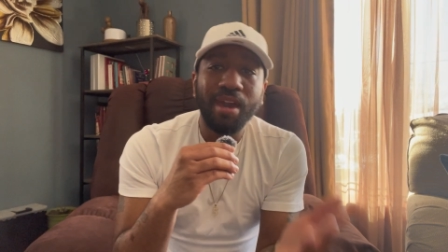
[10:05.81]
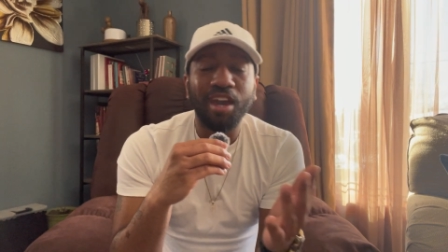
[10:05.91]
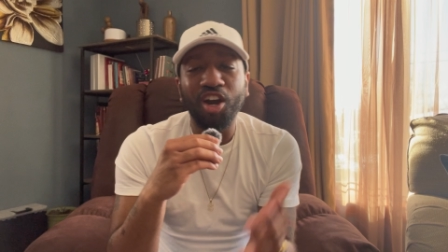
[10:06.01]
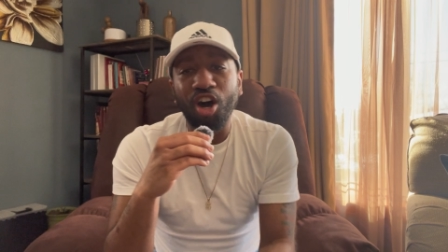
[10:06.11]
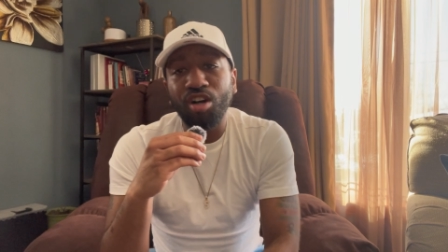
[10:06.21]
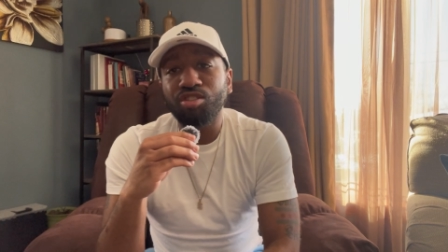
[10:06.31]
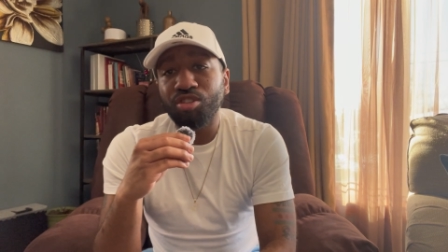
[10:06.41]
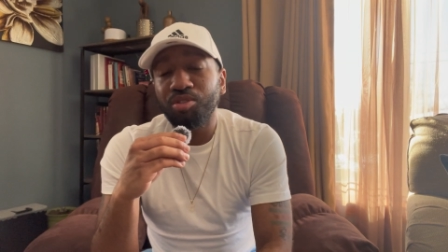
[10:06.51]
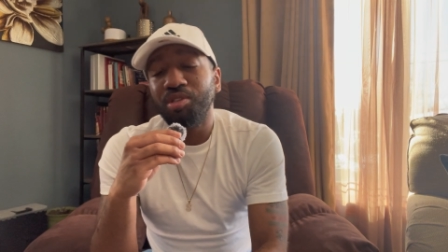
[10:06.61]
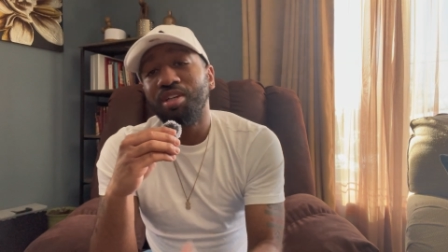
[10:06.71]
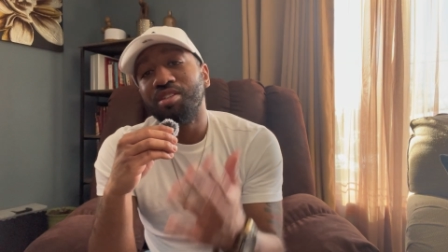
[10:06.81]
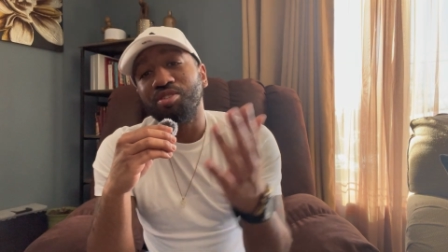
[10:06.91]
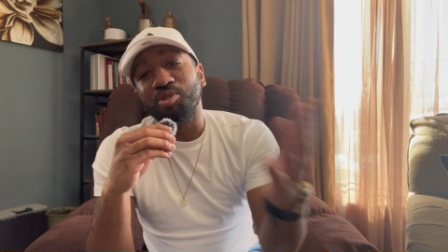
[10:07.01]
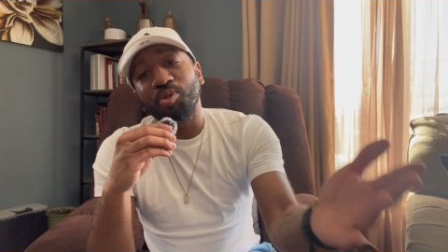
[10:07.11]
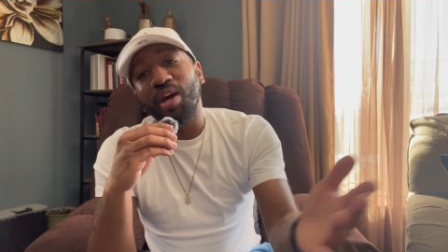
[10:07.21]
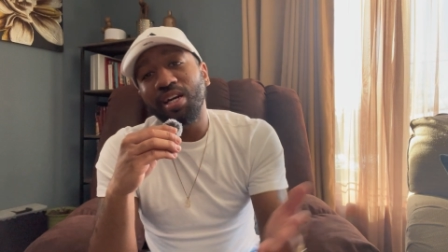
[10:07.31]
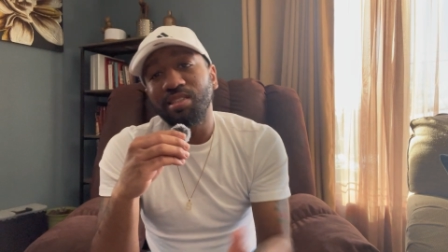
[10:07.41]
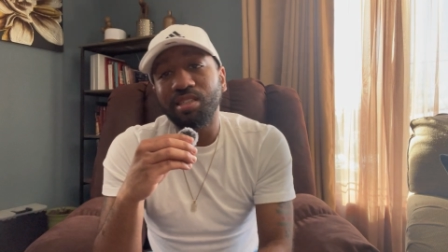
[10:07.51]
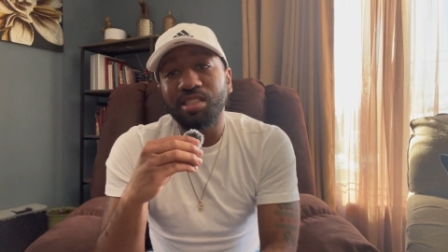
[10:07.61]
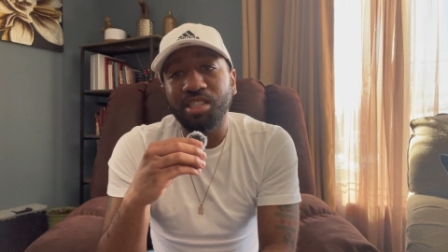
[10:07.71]
And also subscribe
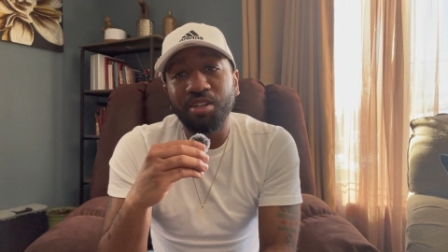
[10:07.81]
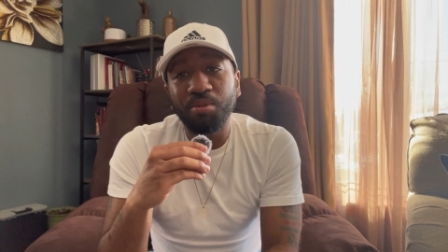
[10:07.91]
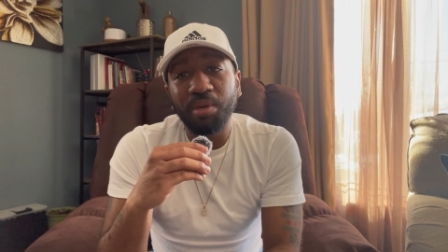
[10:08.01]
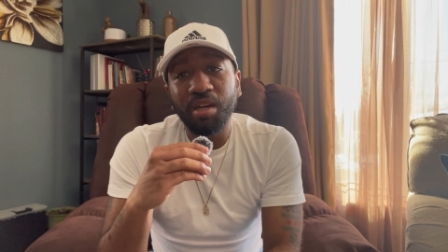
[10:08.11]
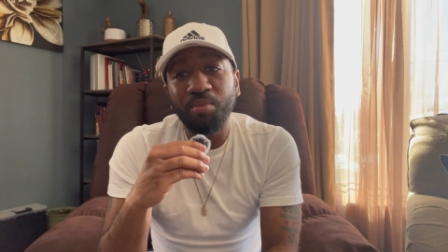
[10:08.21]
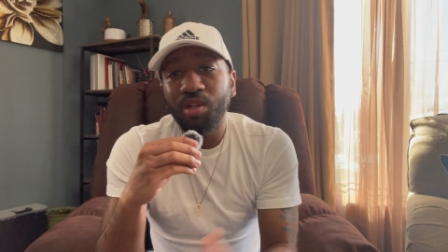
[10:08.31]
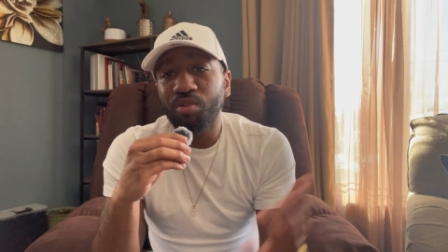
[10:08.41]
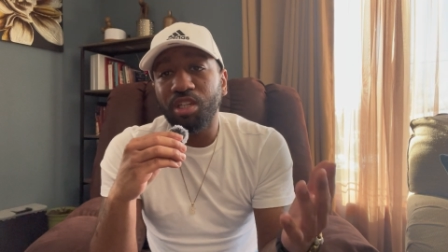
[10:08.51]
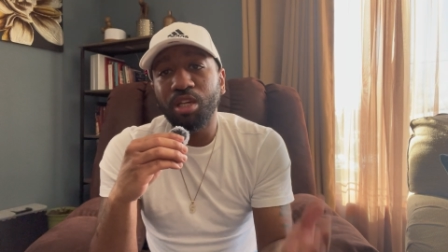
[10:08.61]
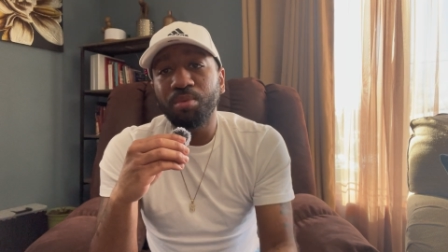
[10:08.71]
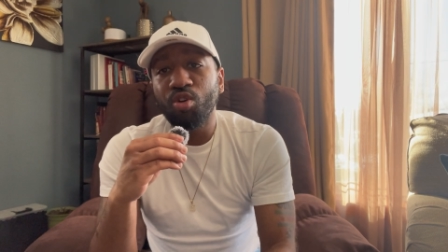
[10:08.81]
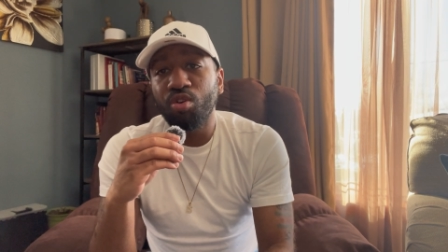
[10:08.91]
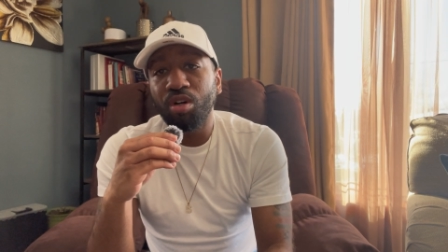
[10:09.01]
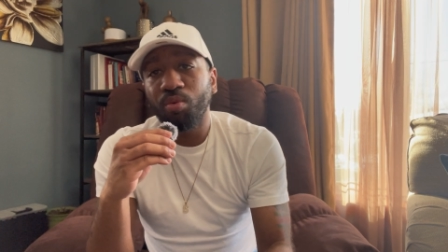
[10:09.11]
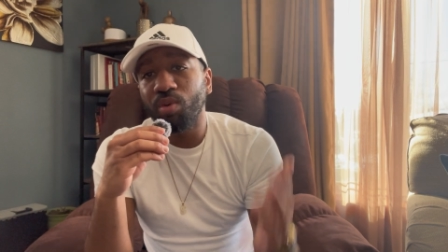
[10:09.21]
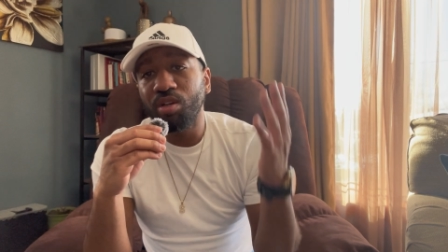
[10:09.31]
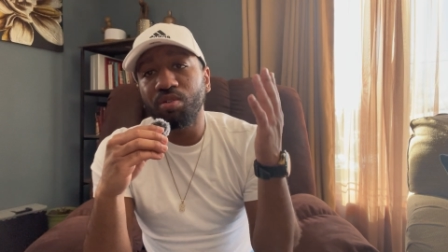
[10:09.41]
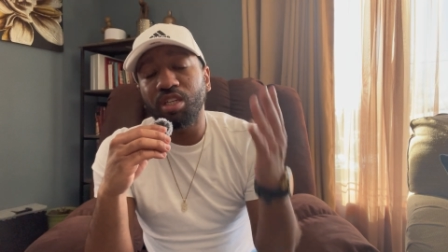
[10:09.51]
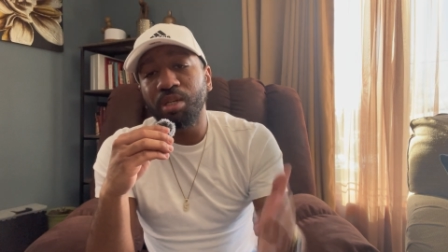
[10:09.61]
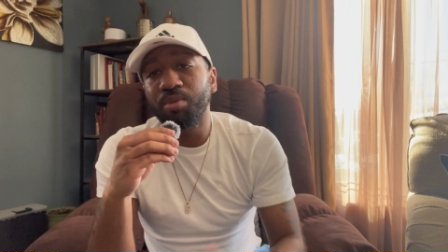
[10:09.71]
to the channel, man. We're going to keep going. We're
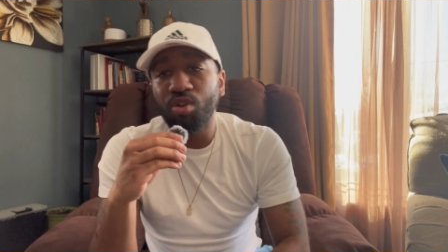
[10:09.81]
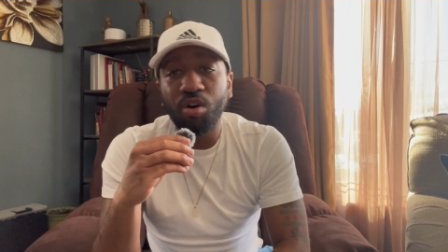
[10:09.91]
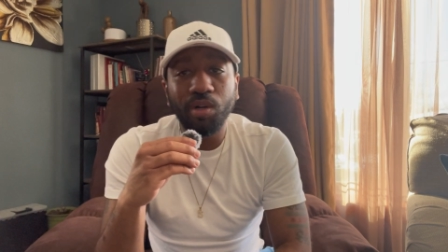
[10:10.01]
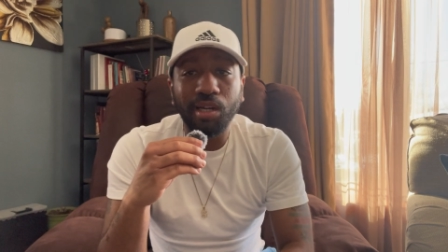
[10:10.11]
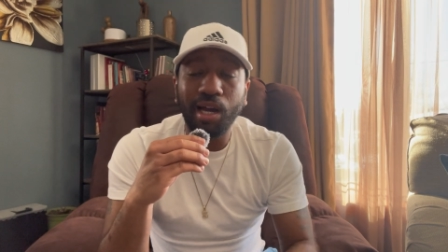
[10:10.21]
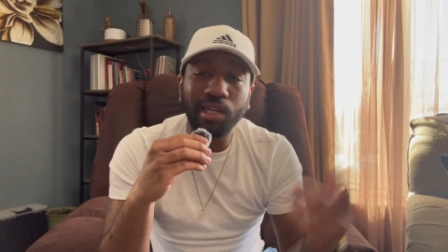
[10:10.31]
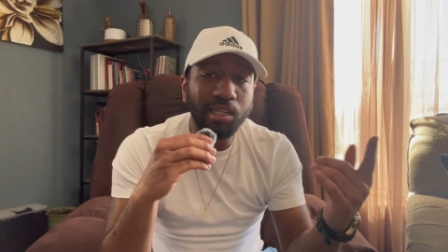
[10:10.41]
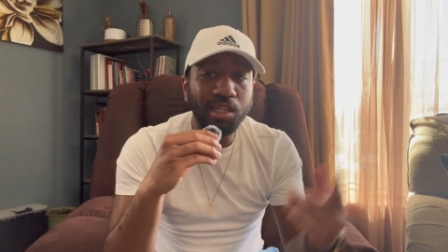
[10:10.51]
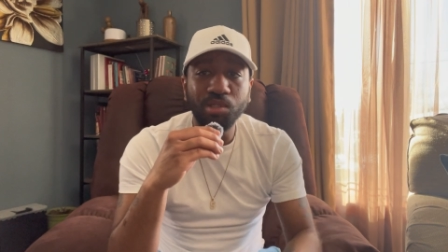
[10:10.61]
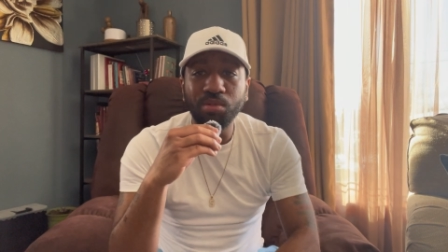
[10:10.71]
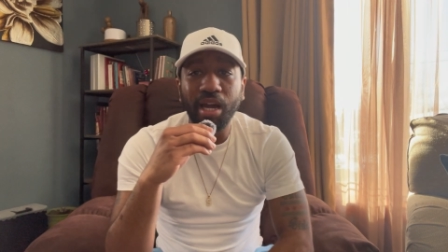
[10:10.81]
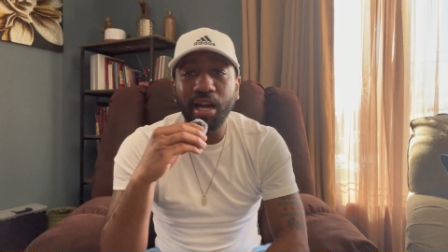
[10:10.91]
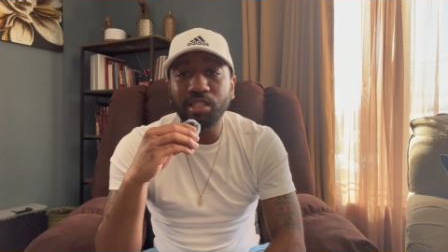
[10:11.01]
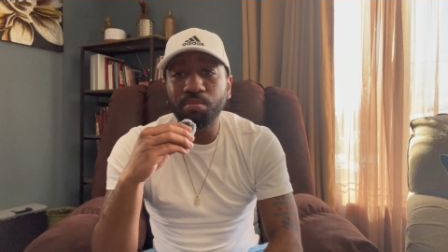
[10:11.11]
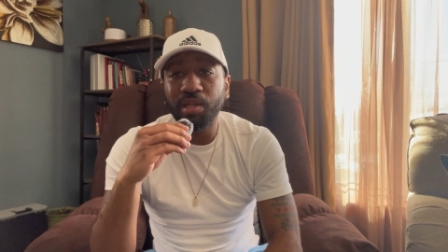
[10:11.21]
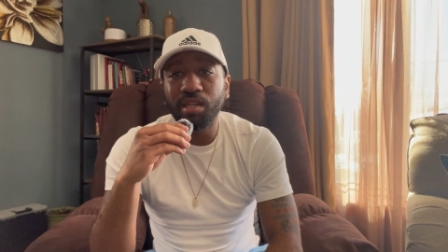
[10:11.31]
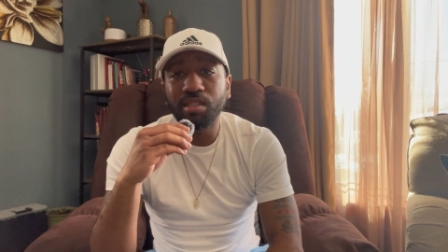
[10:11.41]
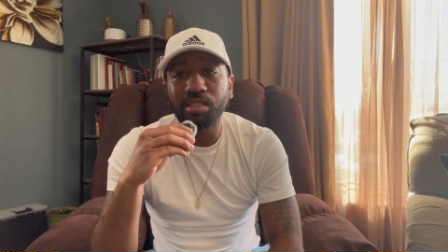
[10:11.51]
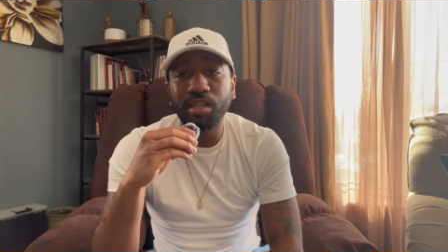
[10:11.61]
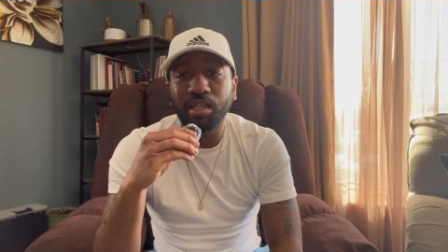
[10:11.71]
going to keep growing. I love you guys, man.
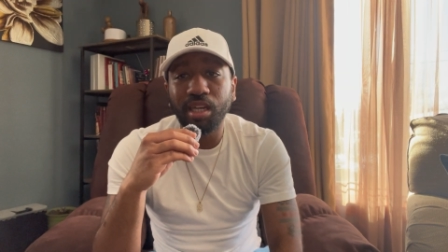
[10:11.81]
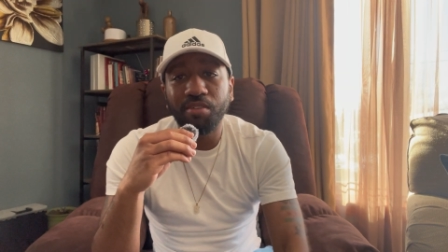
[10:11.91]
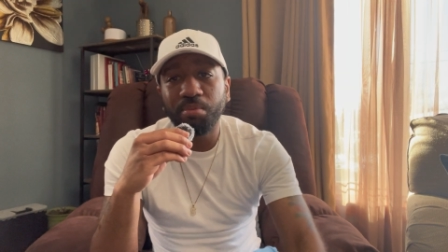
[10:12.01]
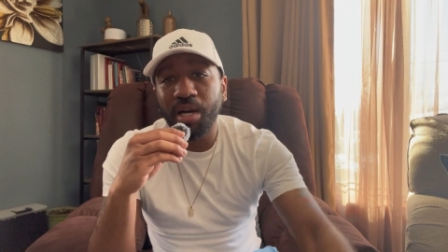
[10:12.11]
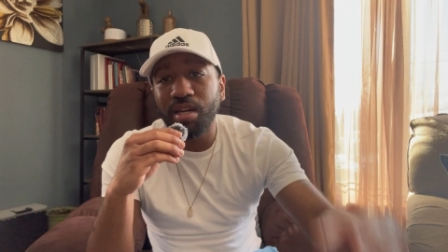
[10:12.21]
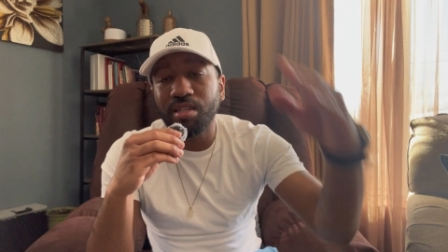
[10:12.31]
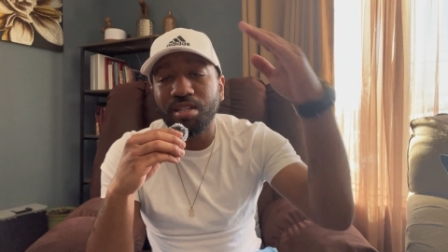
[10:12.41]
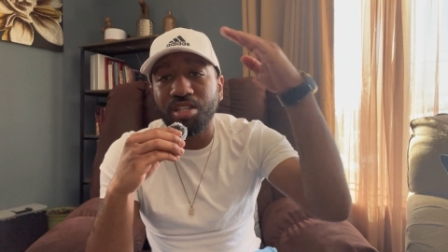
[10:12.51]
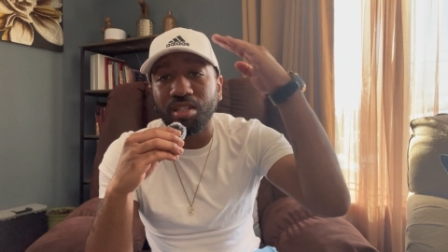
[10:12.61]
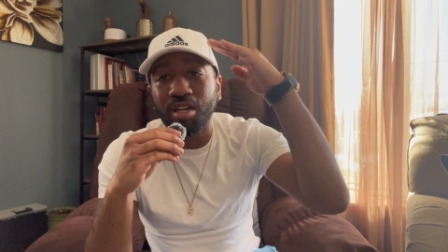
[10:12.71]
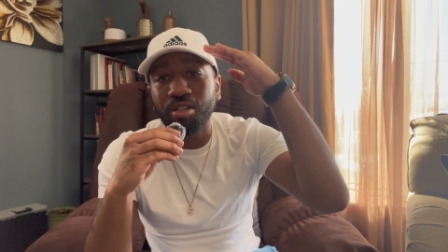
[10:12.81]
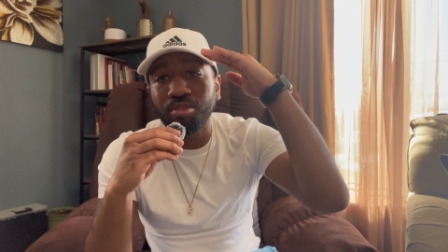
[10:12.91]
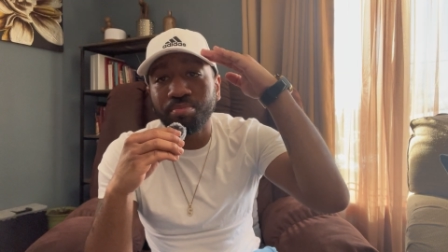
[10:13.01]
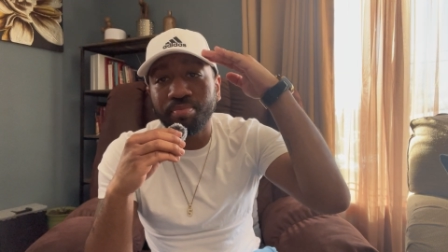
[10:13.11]
Take care, everybody. Shalom.